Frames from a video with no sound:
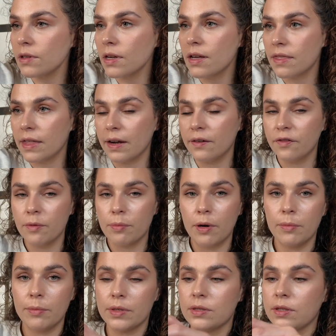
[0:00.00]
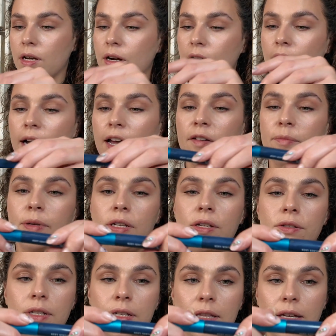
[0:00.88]
Then for bottom mascara, I have been
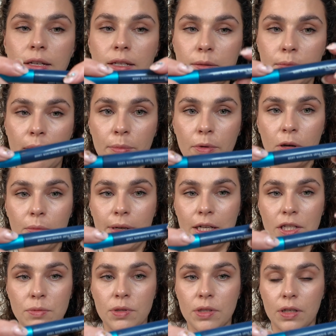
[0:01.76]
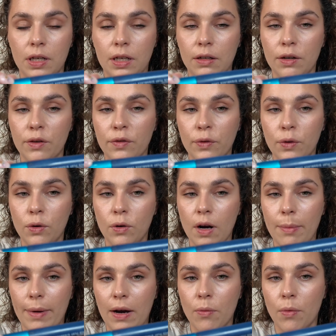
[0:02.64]
using this as my bottom lash mascara for
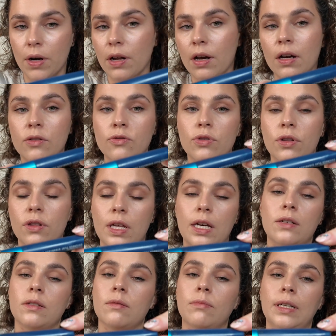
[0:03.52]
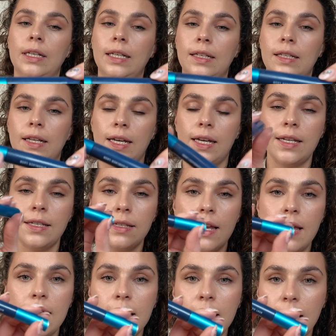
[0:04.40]
about 100,000 million years,
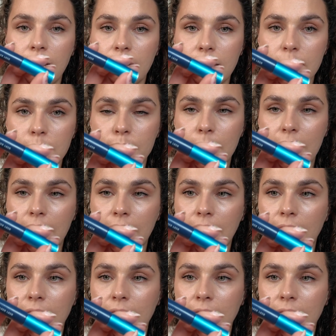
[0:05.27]
and it's MAC